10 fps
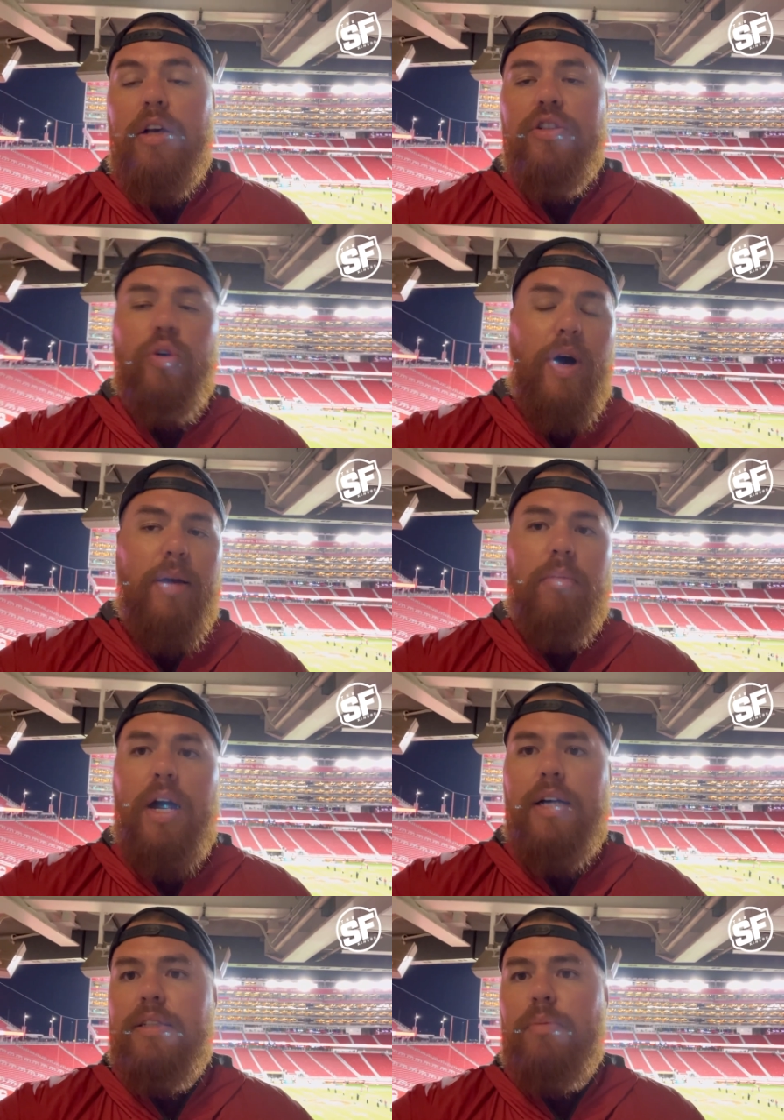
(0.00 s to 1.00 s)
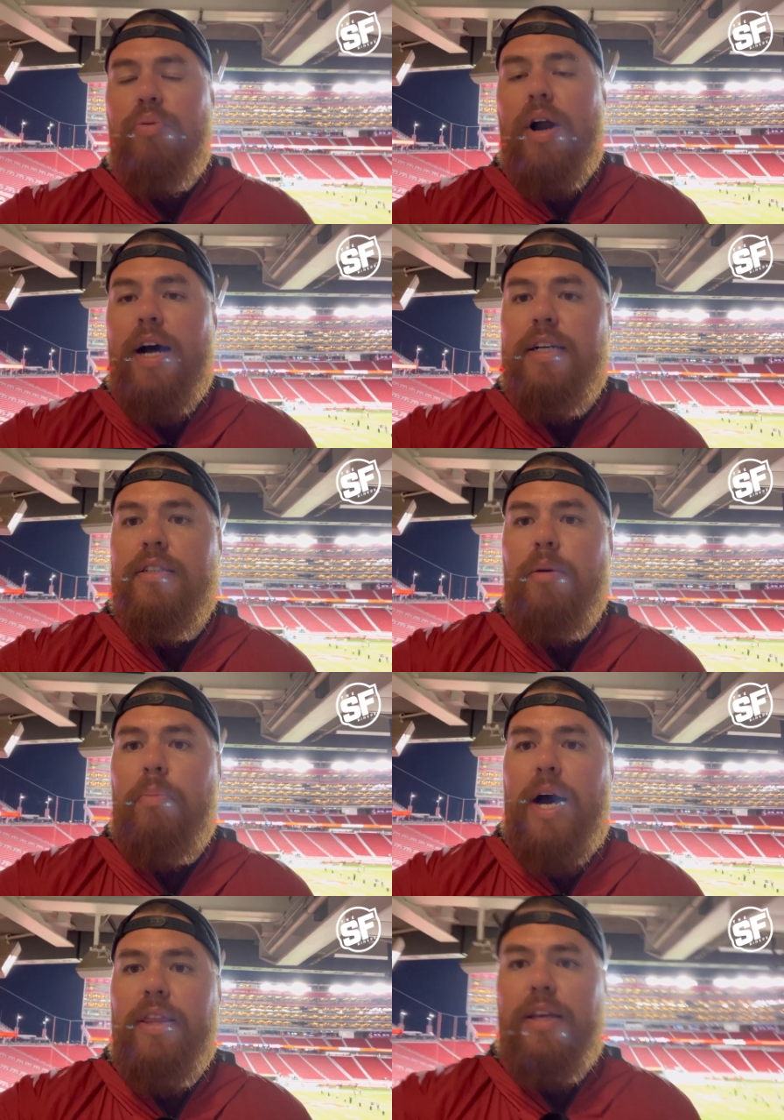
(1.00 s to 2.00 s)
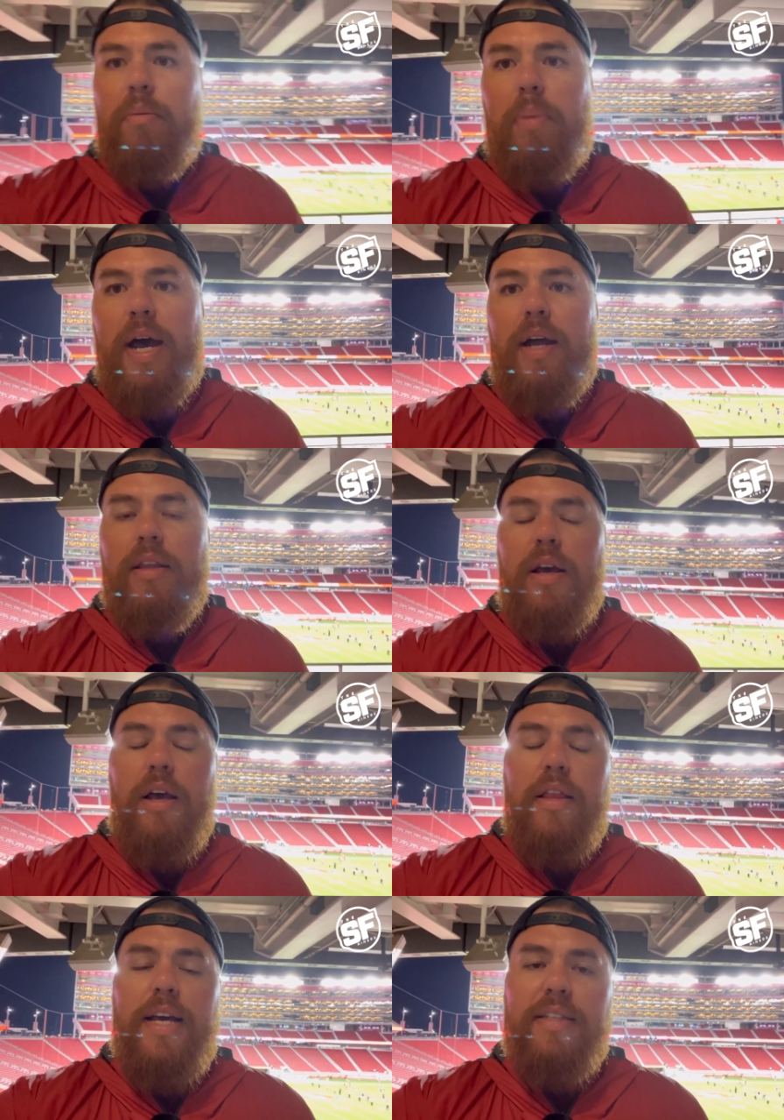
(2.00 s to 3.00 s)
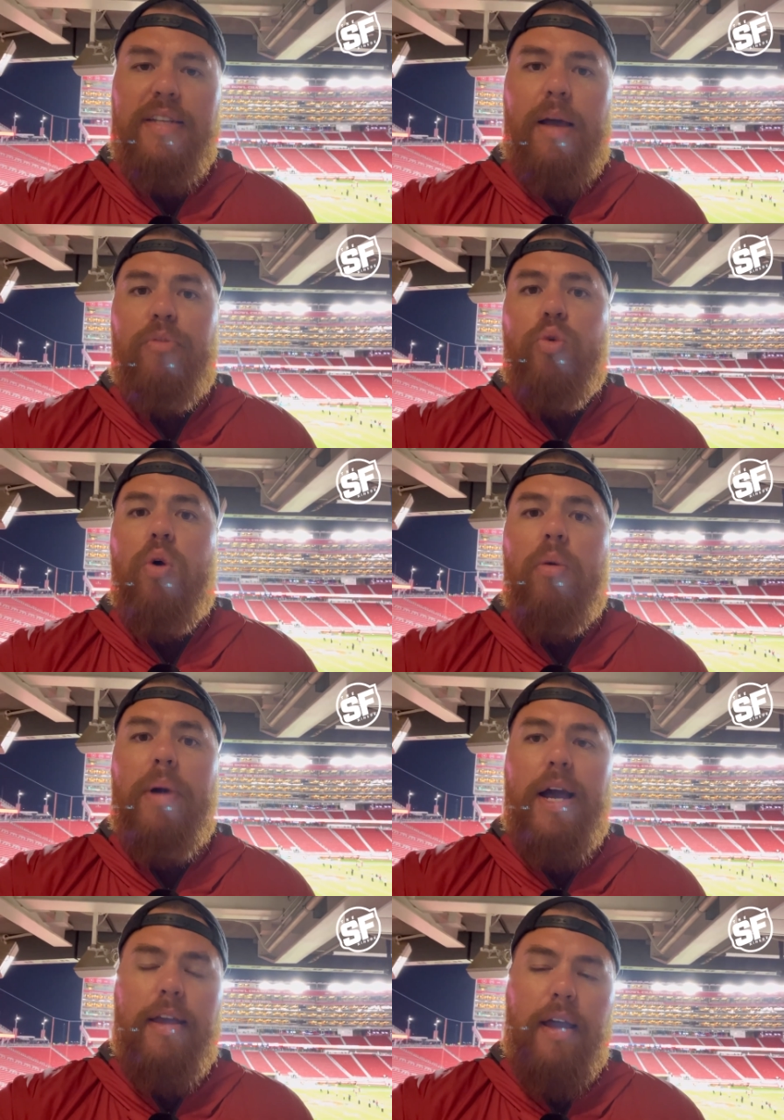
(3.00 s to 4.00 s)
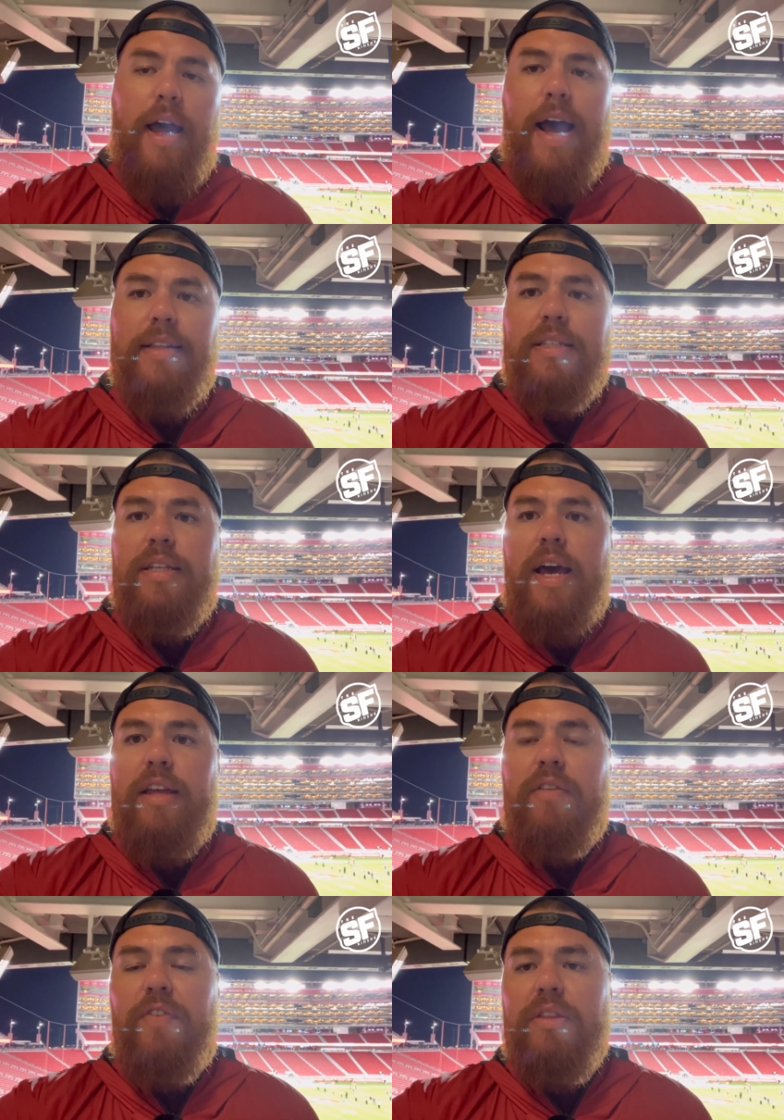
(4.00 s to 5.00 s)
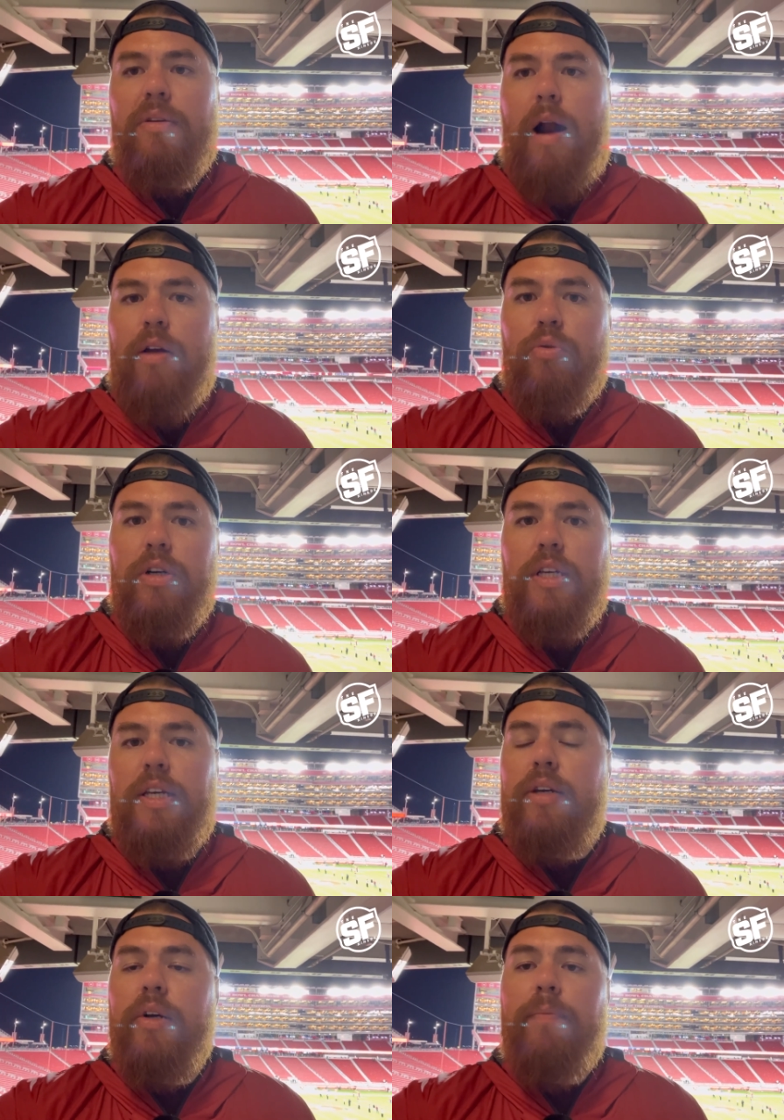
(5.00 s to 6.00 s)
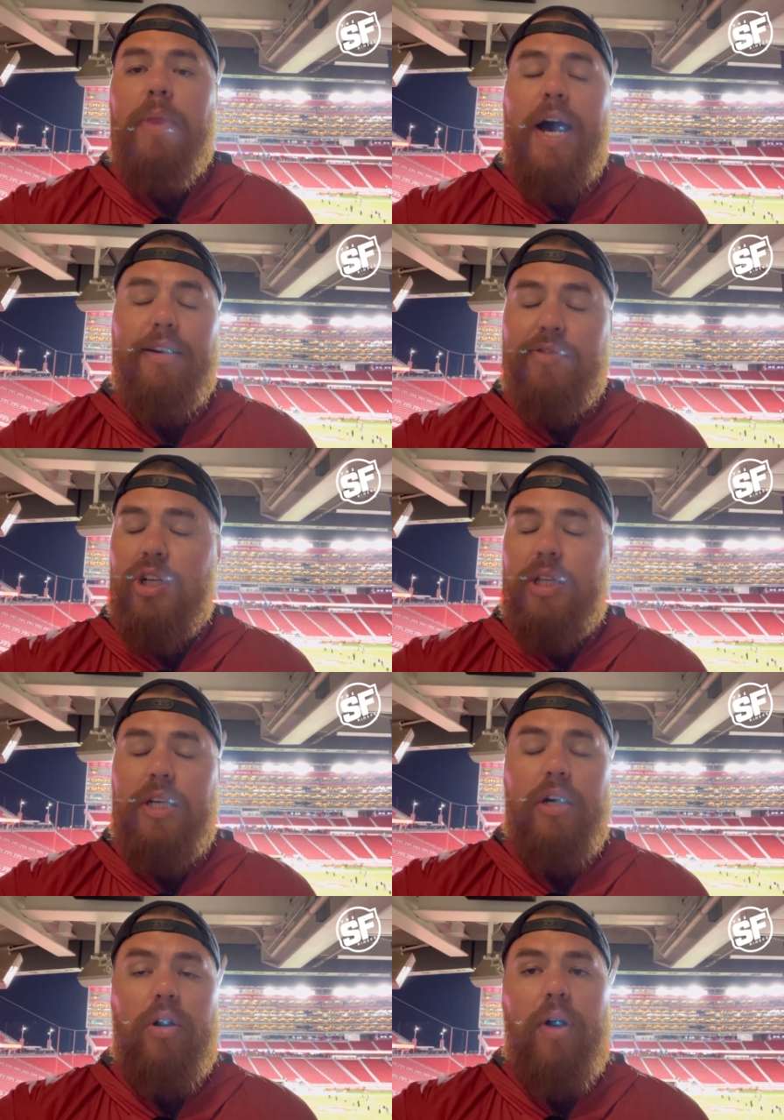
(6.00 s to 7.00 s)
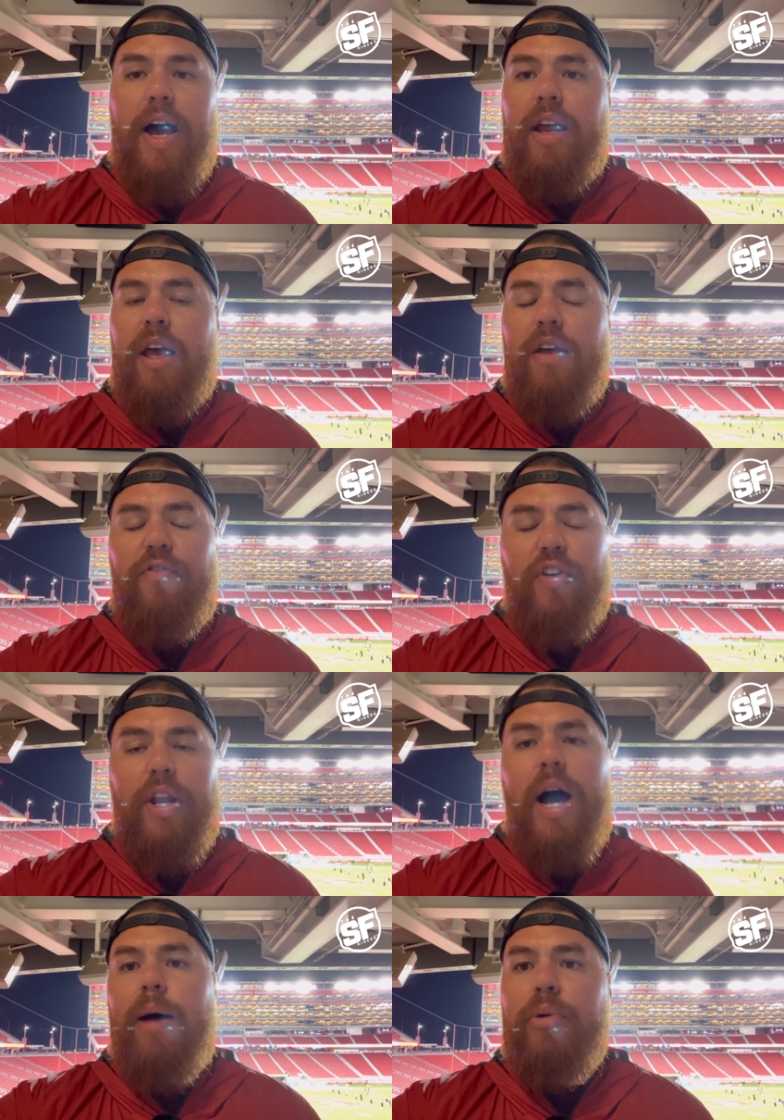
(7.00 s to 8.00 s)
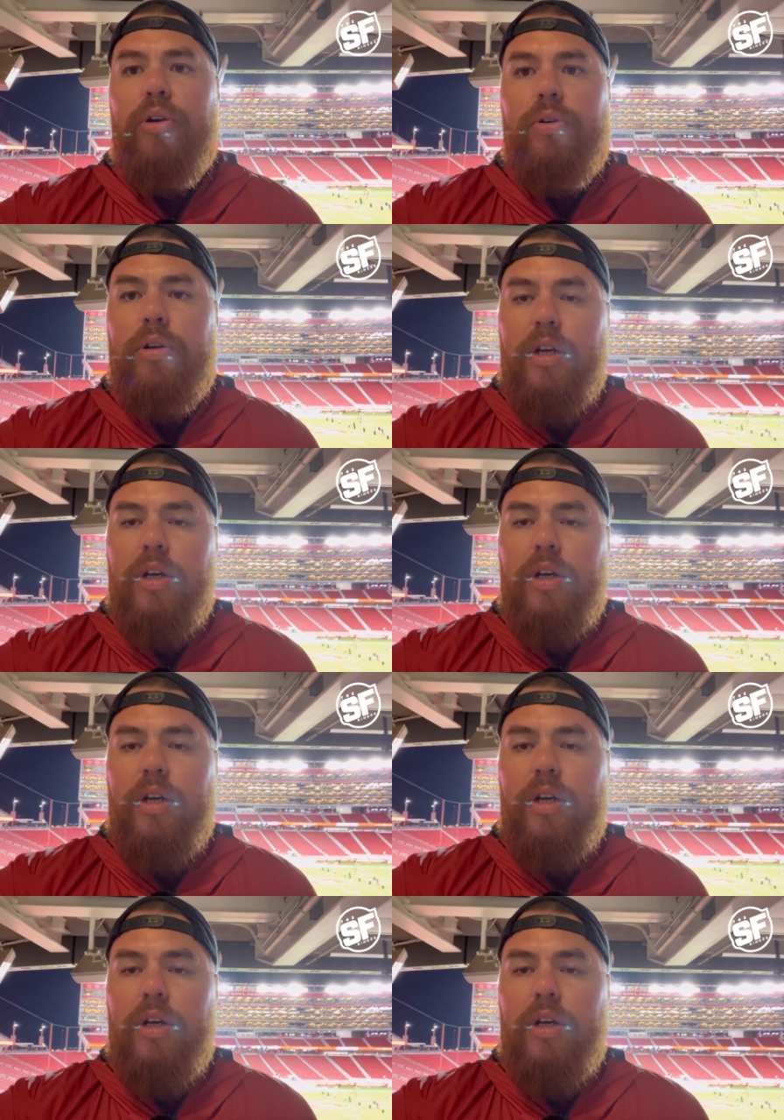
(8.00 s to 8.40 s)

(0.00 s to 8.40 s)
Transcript: So I am not surprised by the impact that Samuel Womack had today. The fifth-round rookie out of Toledo had a phenomenal